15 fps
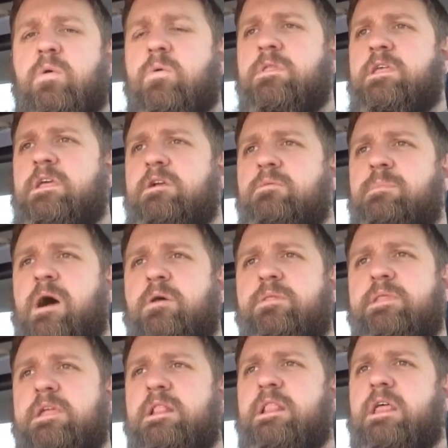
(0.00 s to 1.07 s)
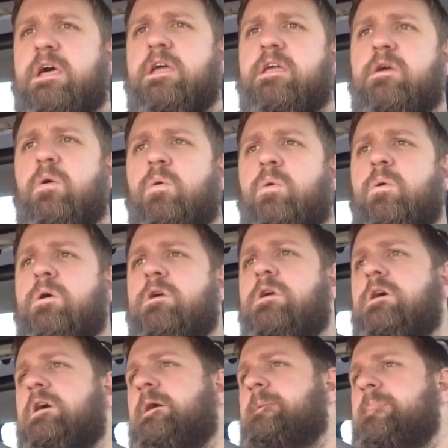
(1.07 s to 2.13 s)
or that your mouth didn't like or
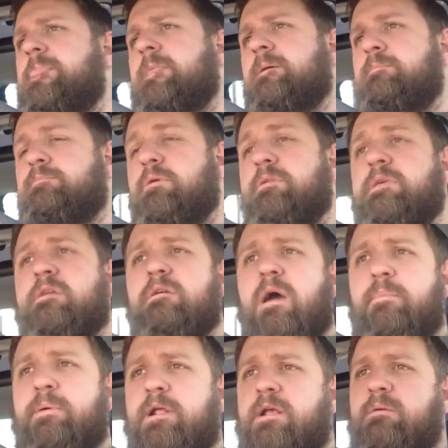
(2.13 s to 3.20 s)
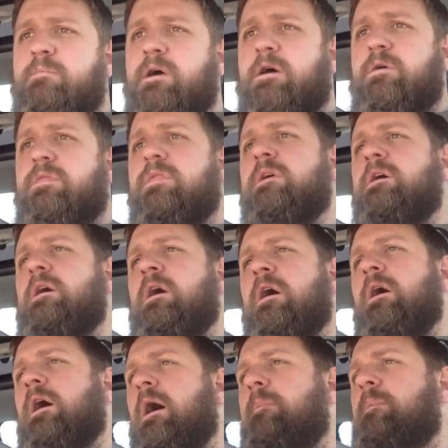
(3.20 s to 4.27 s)
burnt the crap out of your mouth.
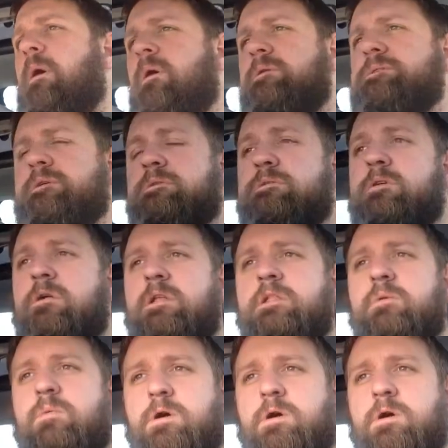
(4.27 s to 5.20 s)
I'm also starting to